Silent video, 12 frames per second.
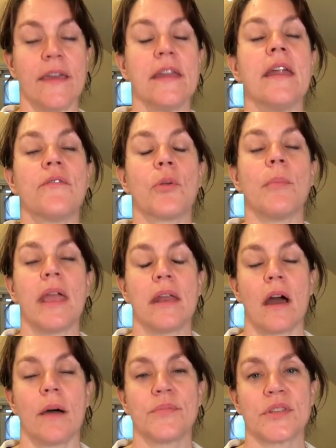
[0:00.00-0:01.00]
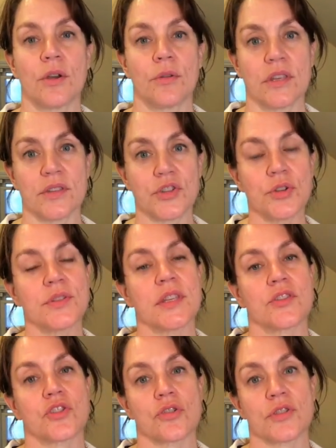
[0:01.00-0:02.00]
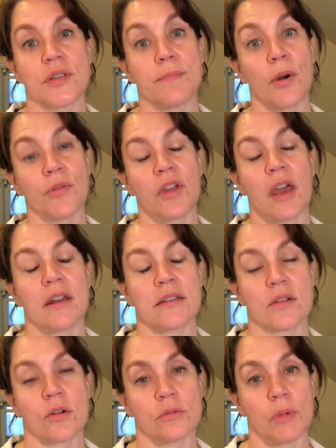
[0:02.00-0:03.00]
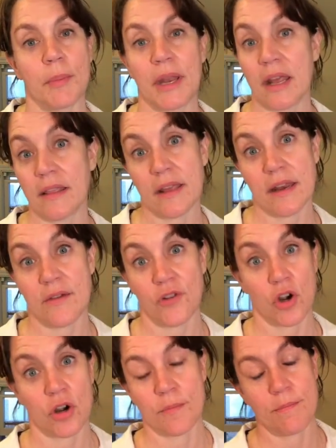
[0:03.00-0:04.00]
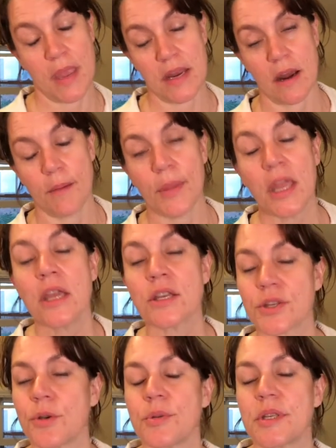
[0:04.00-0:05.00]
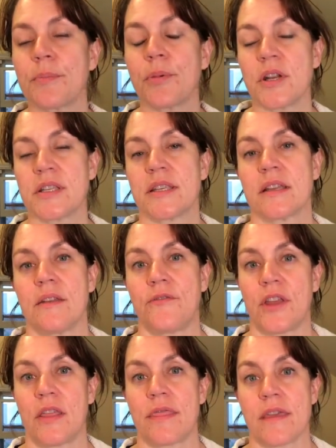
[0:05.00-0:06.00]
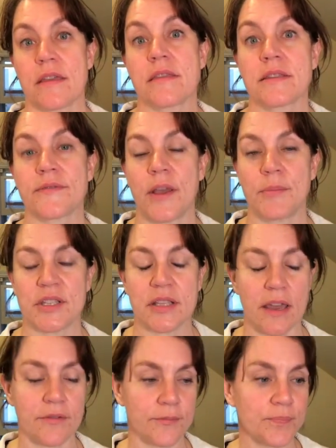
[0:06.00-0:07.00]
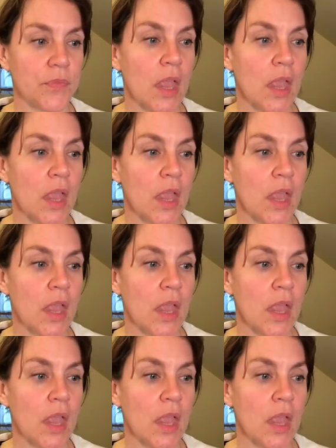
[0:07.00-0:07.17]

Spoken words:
They never made up. So these two sisters both died as old women, and they never made up. So it was a pretty significant thing in this family's life.